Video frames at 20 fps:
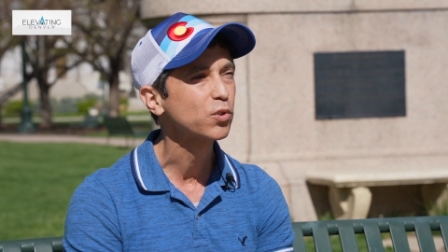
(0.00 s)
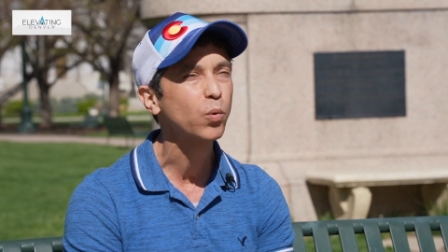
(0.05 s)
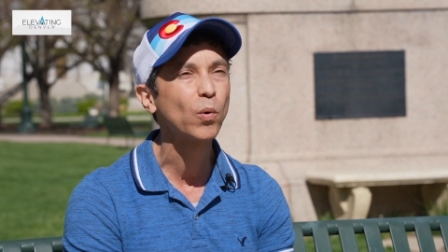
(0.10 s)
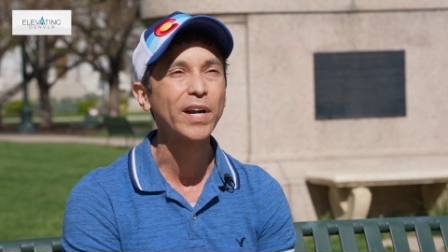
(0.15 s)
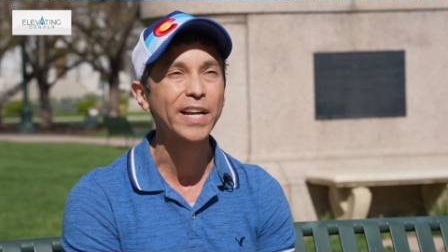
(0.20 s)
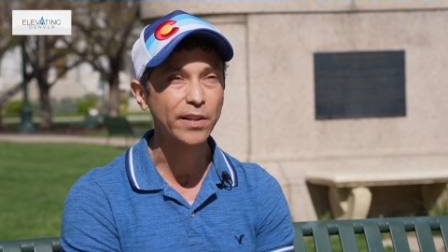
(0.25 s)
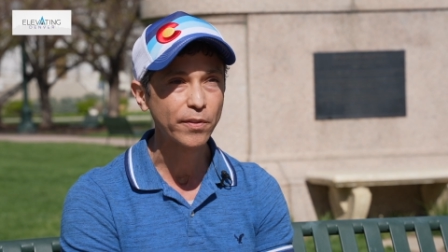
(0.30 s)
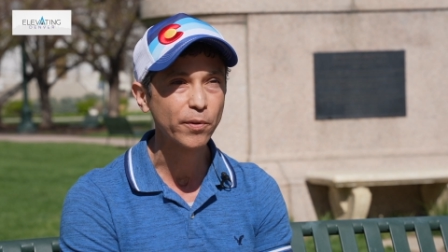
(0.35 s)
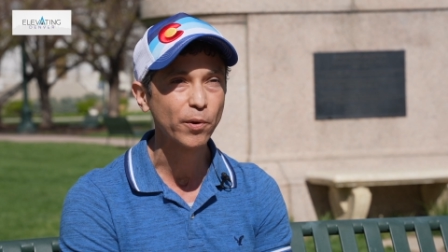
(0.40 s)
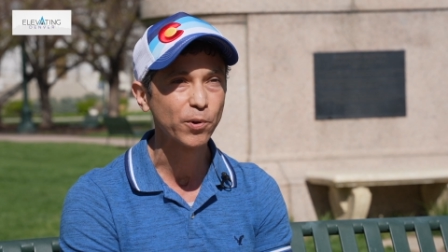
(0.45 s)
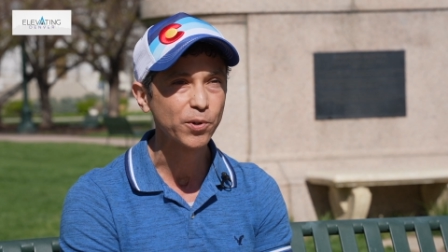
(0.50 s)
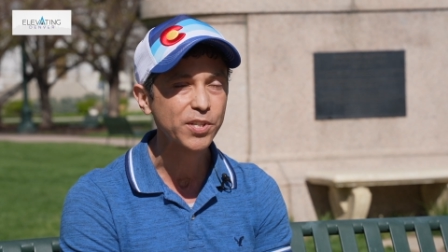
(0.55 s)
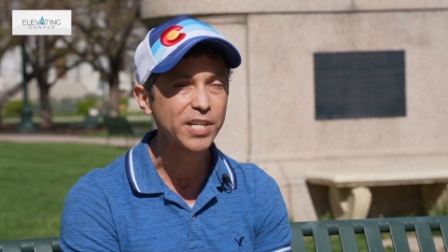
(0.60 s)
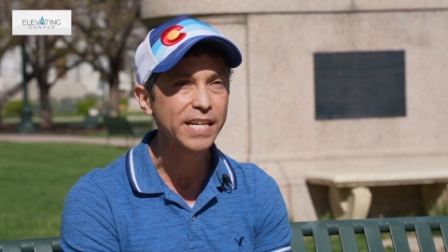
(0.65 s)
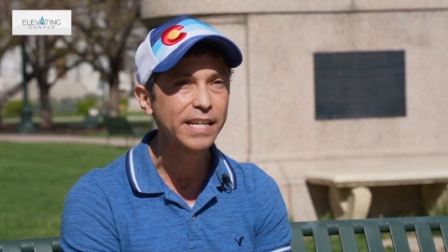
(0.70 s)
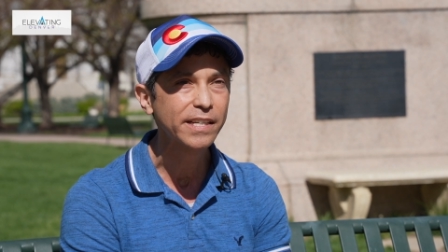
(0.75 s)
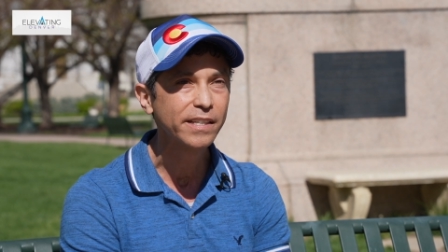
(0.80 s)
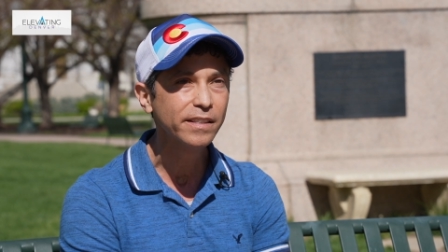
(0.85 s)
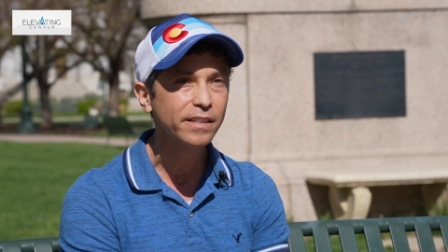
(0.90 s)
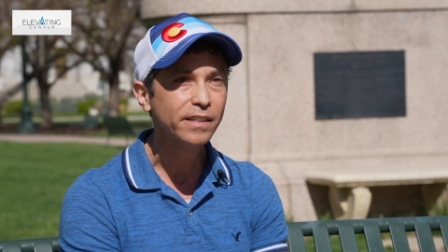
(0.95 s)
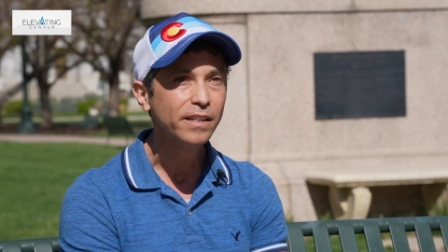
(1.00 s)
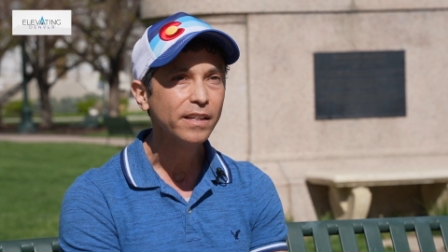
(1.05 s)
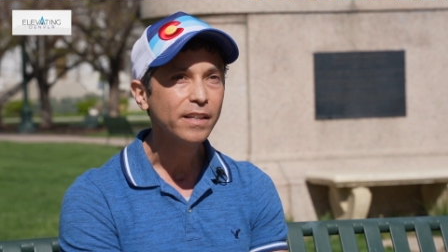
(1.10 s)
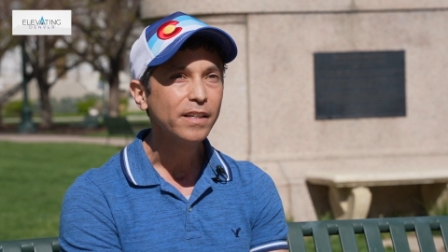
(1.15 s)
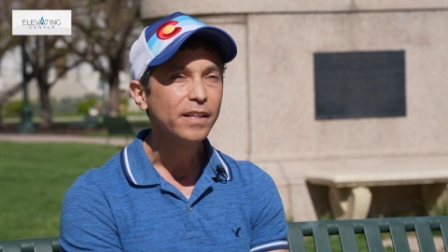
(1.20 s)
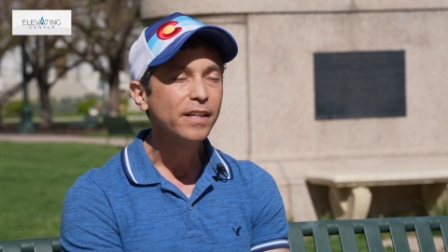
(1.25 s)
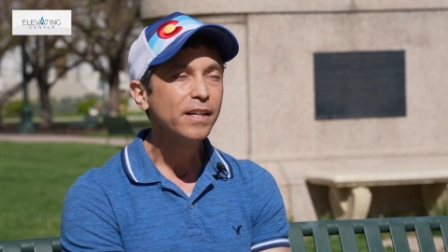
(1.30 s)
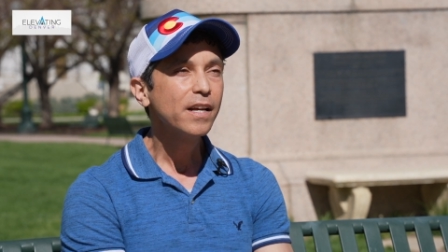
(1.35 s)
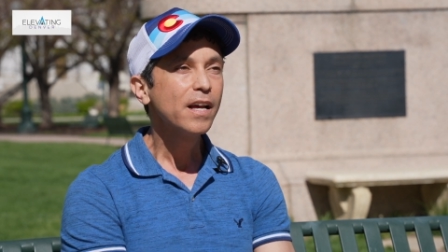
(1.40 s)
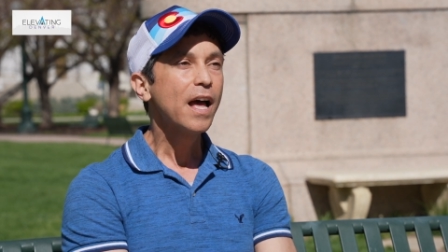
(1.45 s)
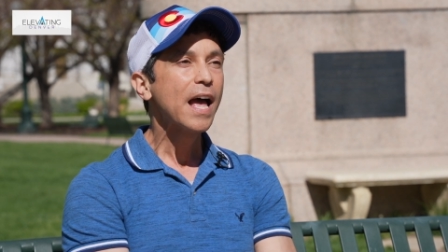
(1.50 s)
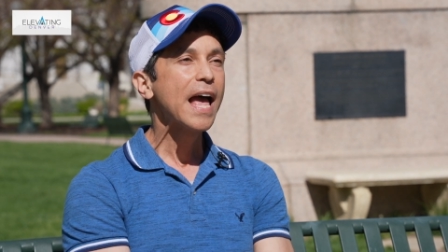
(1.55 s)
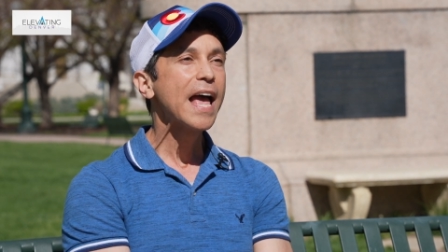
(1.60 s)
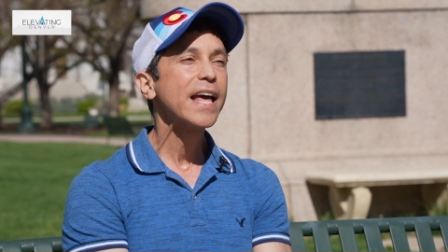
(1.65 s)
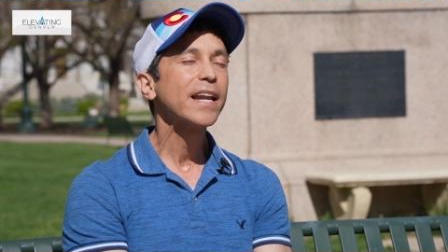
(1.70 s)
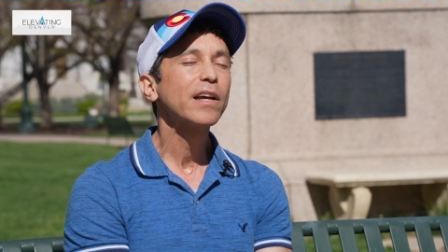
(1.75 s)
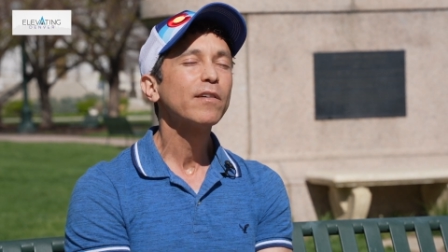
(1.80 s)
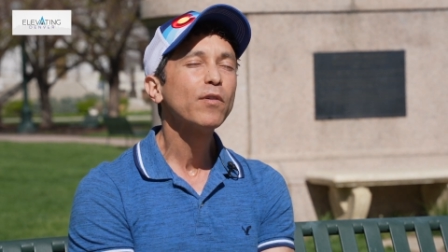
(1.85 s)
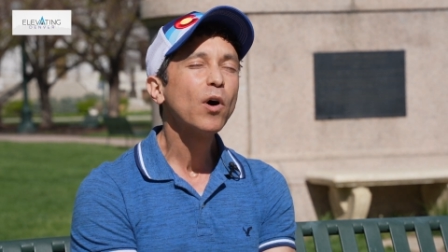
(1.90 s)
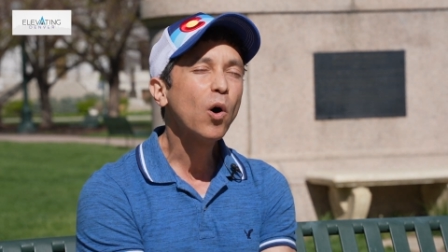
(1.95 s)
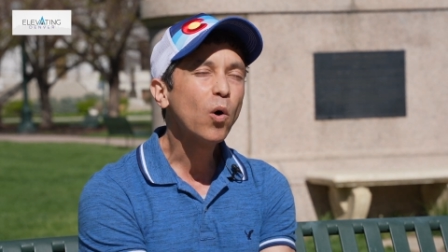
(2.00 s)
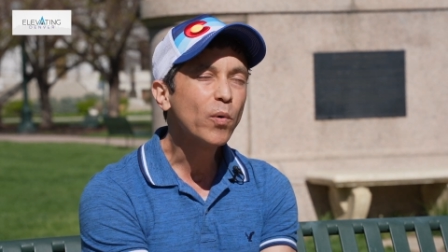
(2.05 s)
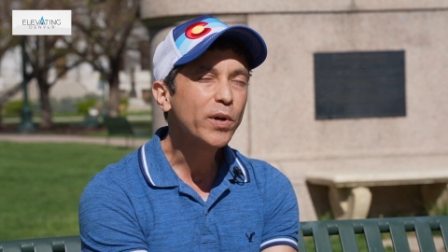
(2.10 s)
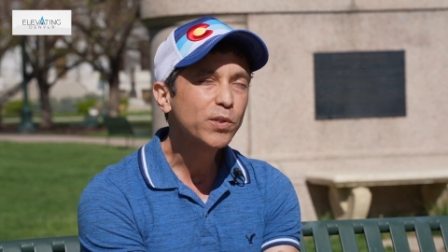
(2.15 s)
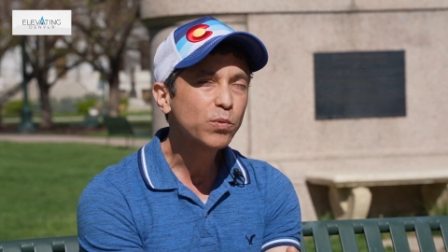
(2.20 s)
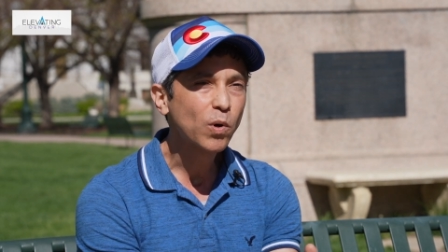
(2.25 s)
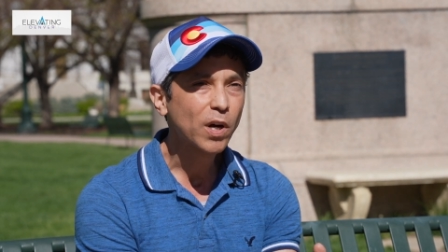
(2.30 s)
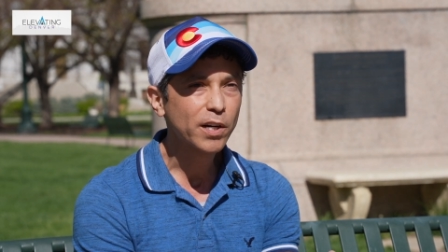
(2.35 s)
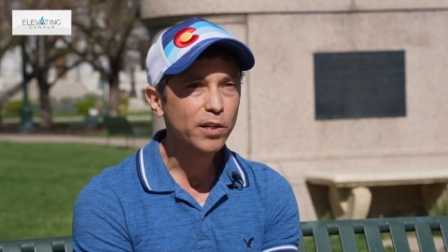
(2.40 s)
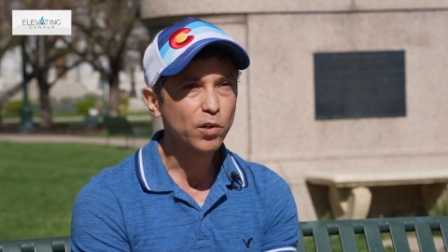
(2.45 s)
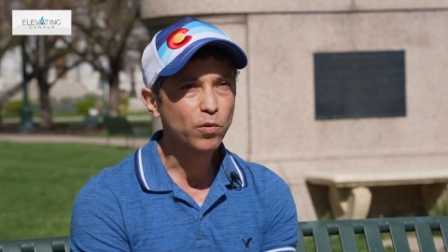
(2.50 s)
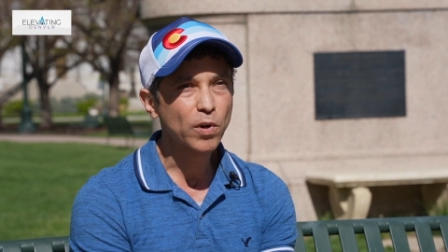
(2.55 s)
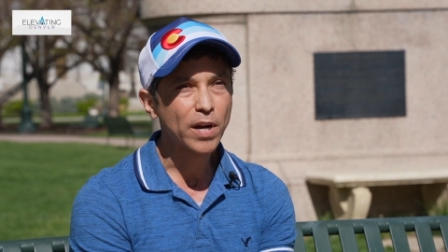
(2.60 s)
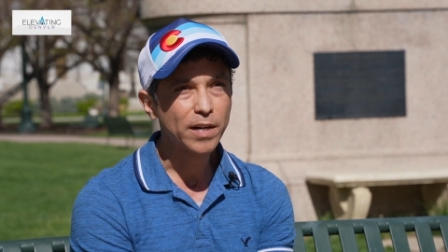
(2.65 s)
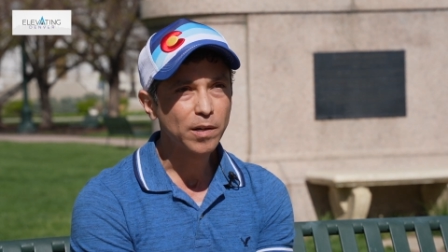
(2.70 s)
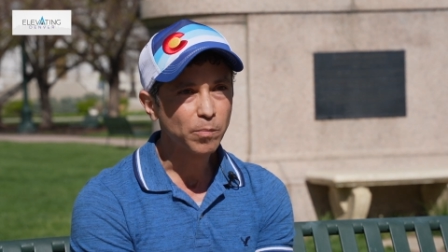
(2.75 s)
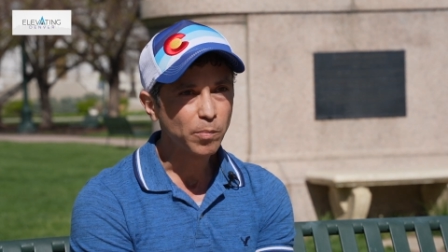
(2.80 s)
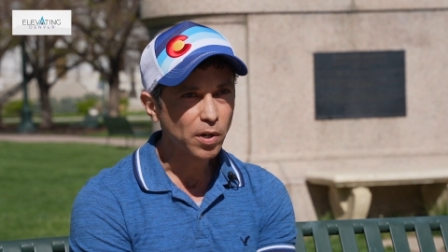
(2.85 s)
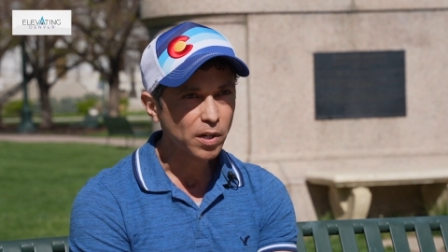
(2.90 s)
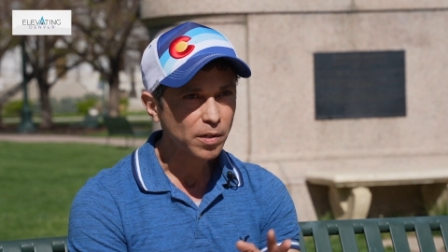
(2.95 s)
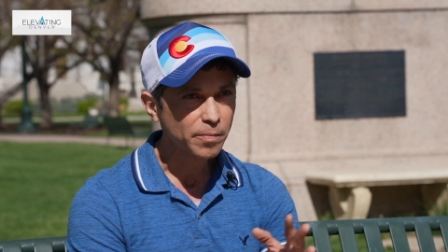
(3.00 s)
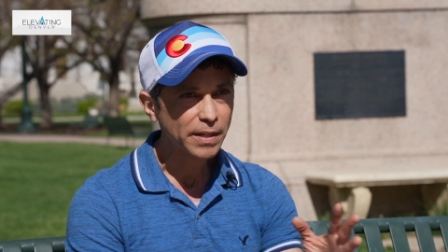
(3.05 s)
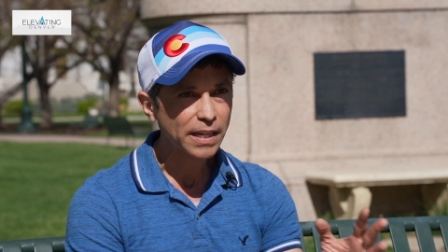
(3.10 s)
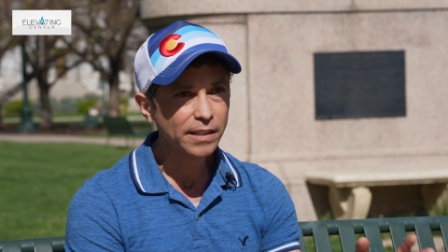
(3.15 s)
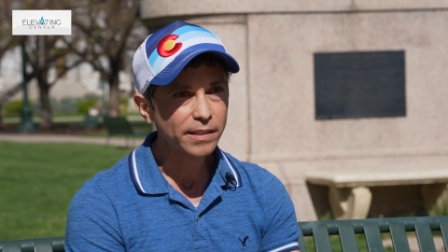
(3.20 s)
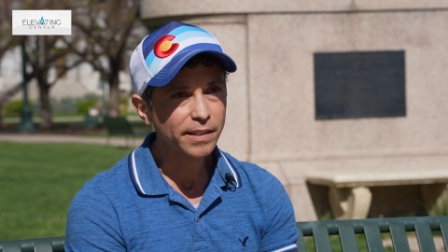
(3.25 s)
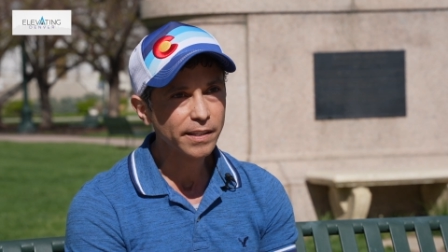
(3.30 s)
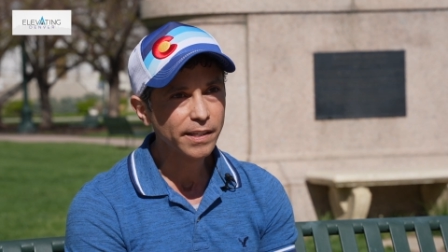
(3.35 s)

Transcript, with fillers: 2013. And I've always wanted to write a book about